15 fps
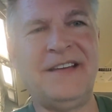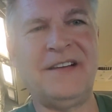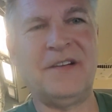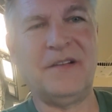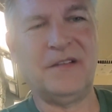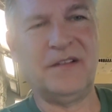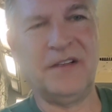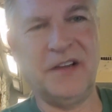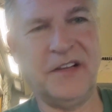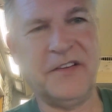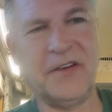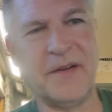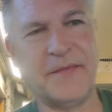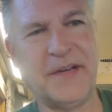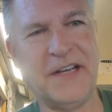or
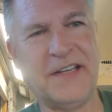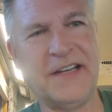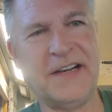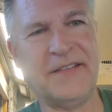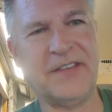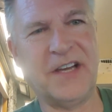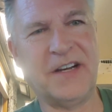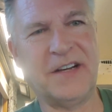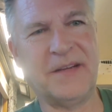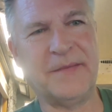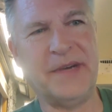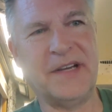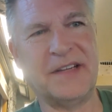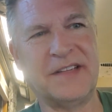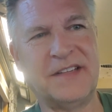another update that I've got on the
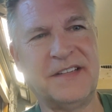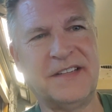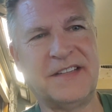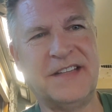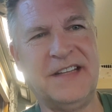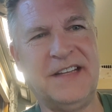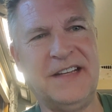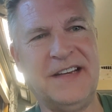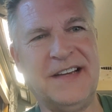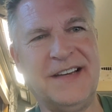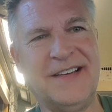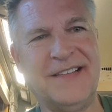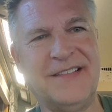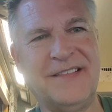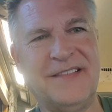bus, is
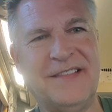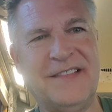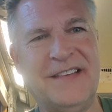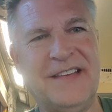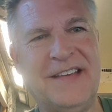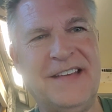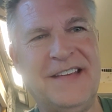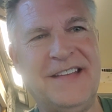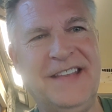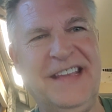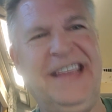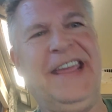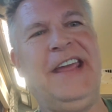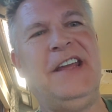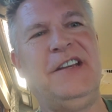the
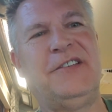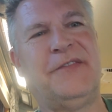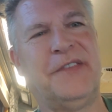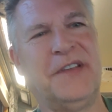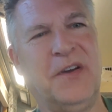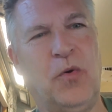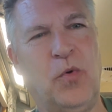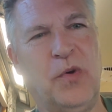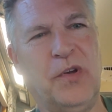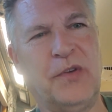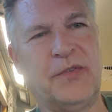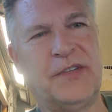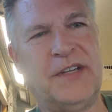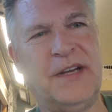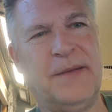gauge for the
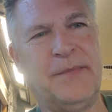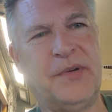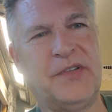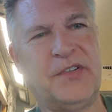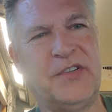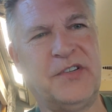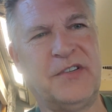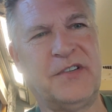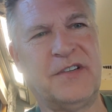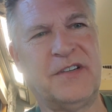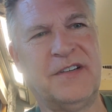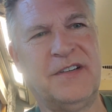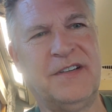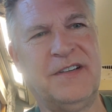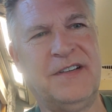oil temperature
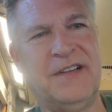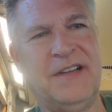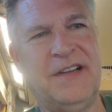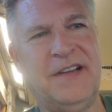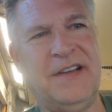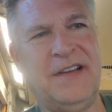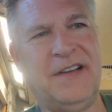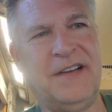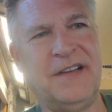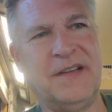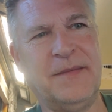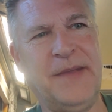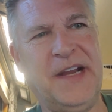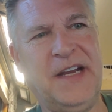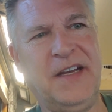on
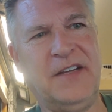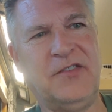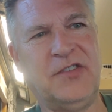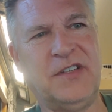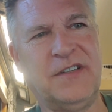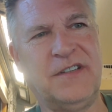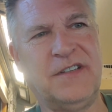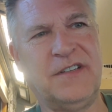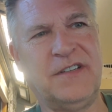the main engine.